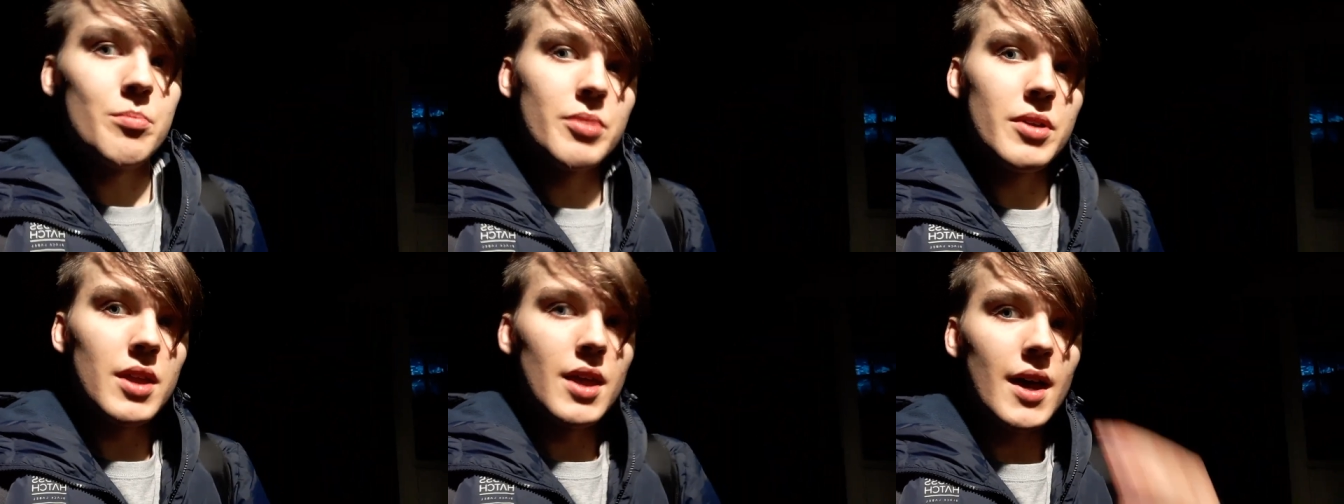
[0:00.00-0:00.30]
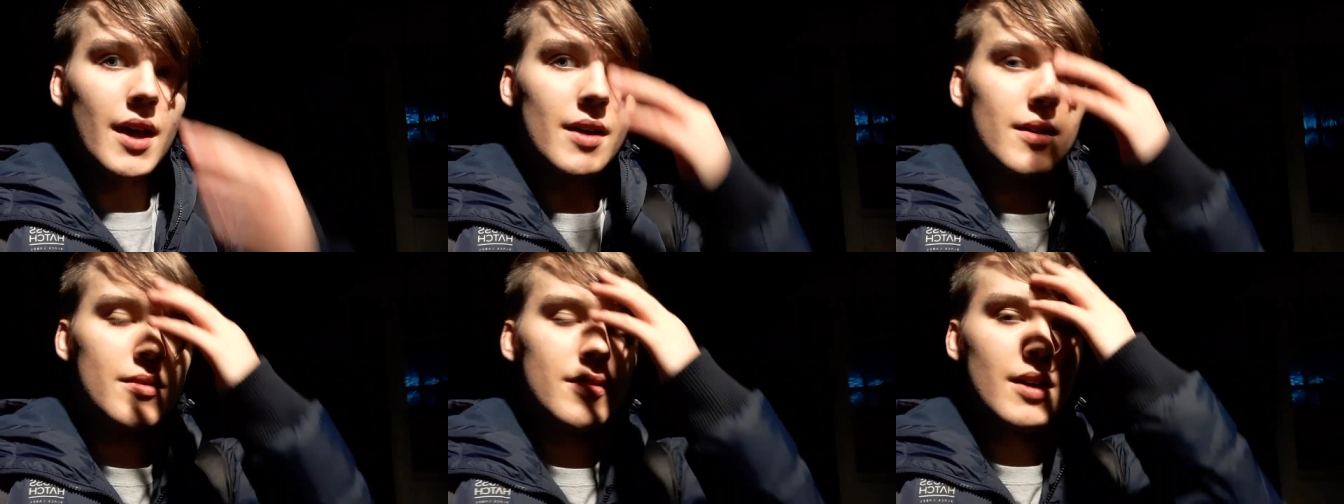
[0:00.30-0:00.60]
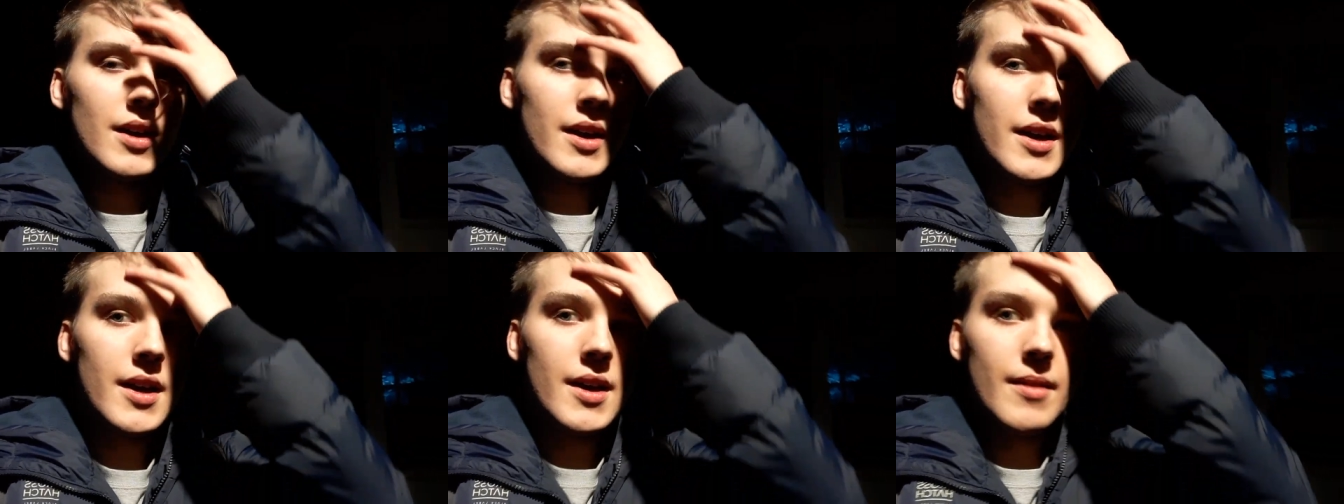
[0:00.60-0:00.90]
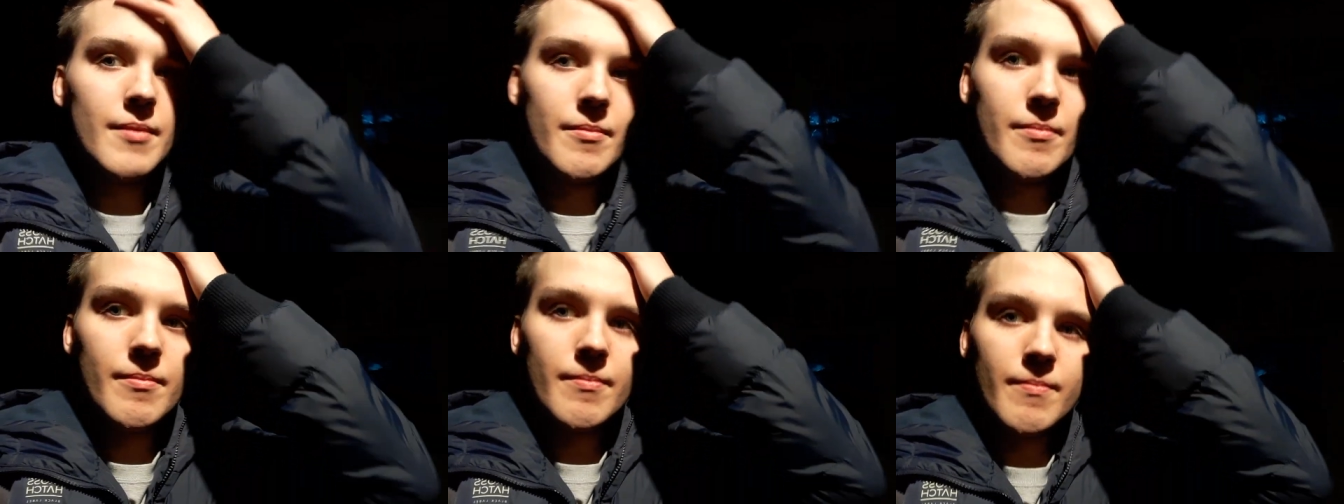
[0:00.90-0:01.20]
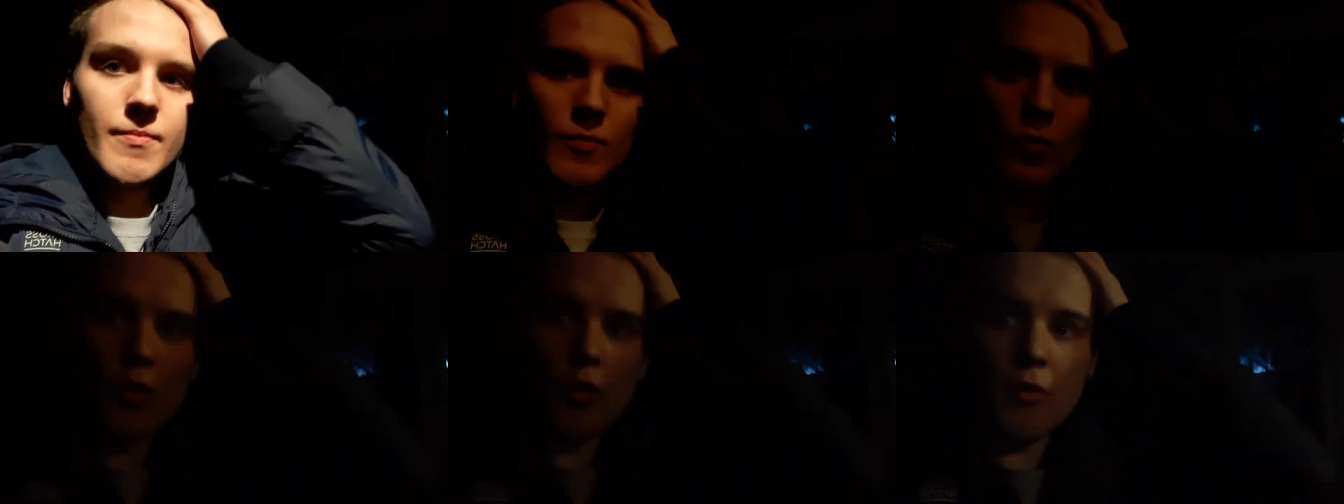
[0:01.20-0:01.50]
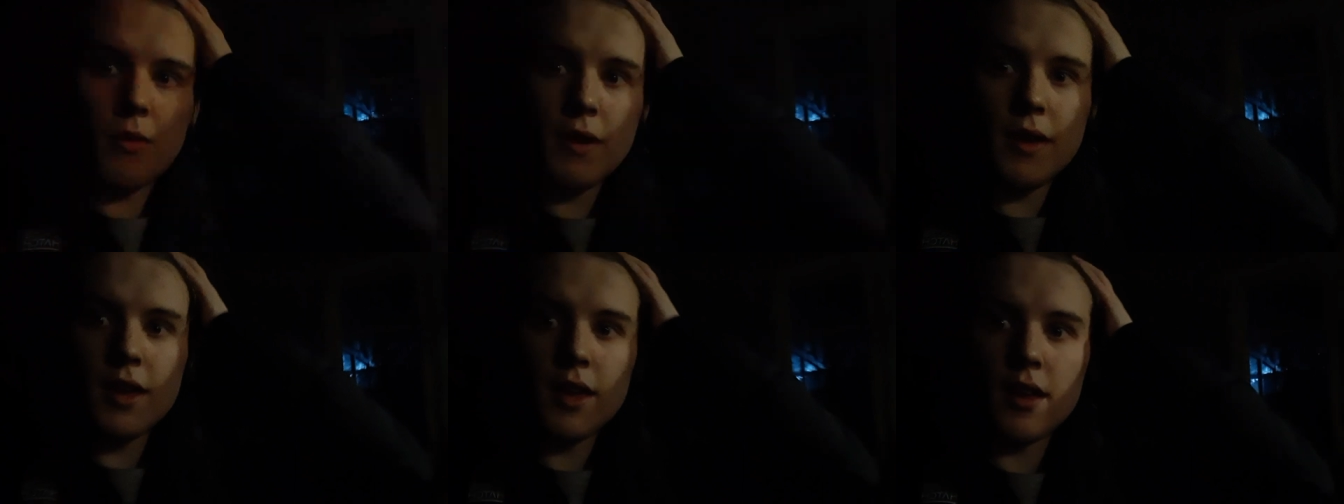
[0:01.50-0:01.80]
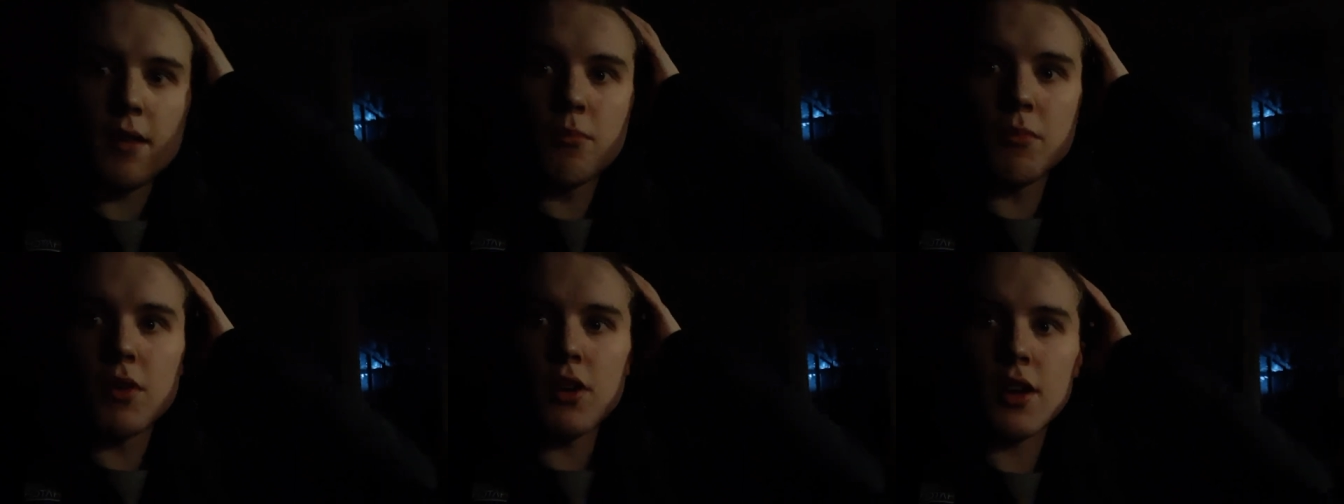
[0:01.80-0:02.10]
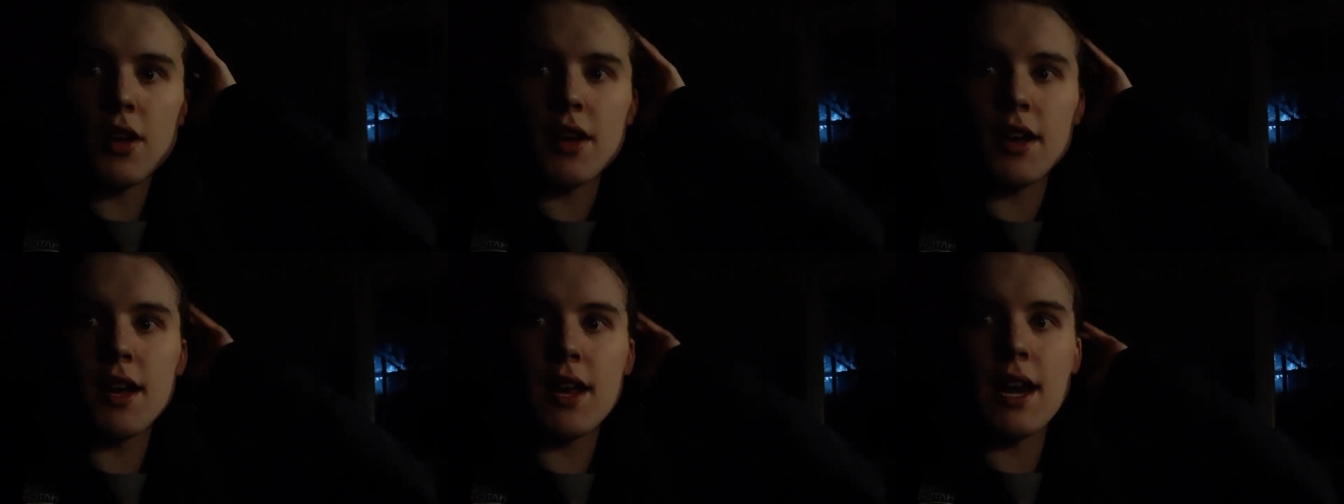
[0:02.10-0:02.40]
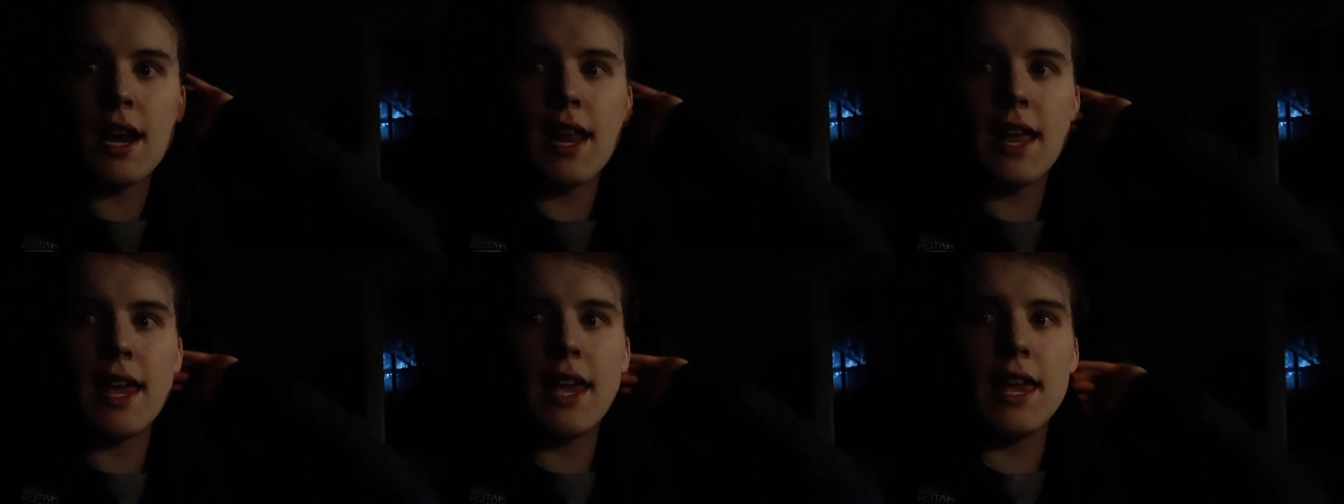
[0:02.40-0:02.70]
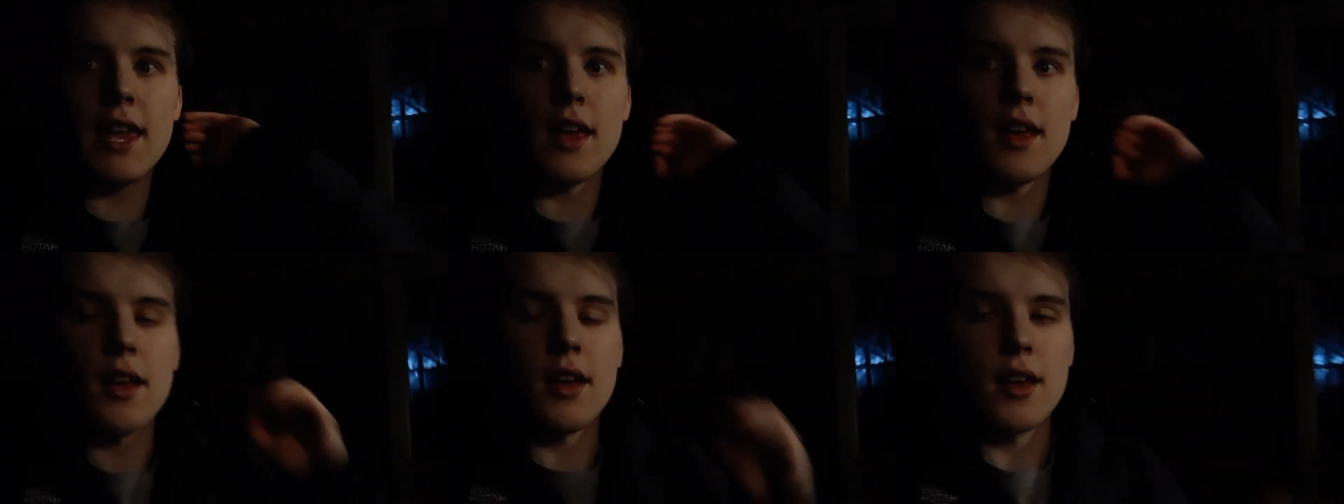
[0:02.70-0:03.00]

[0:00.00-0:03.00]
But yeah, um, Rory McGree